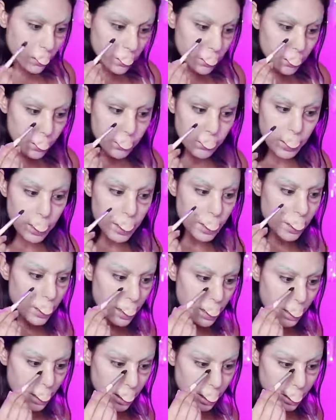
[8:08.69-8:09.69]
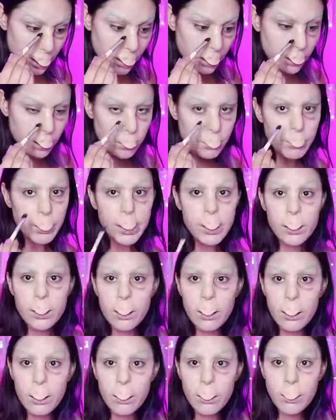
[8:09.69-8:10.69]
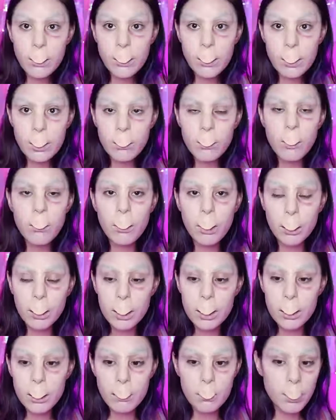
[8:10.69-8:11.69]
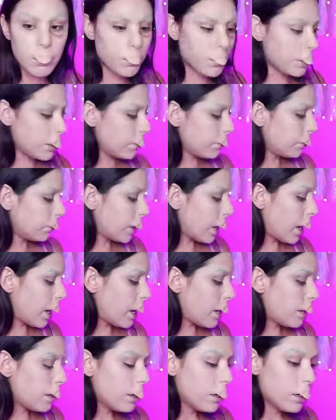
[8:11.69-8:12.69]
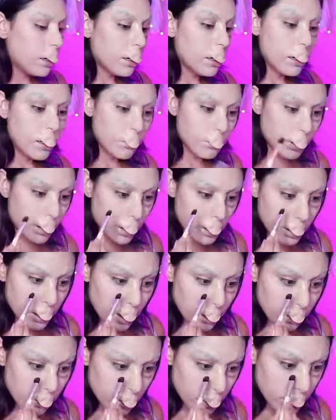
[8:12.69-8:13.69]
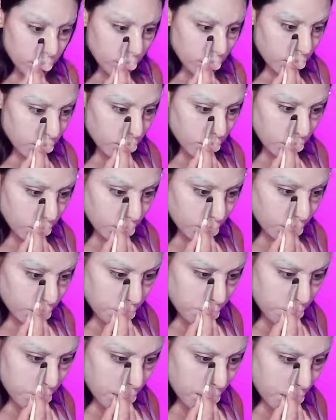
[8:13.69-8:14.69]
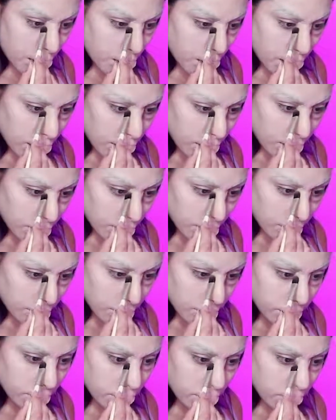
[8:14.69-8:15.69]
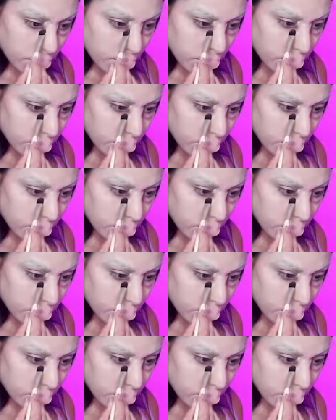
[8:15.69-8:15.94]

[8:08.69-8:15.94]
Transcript: So don't add any on the bridge of the nose. We want this to be pretty flat, but let's give ourselves some bags.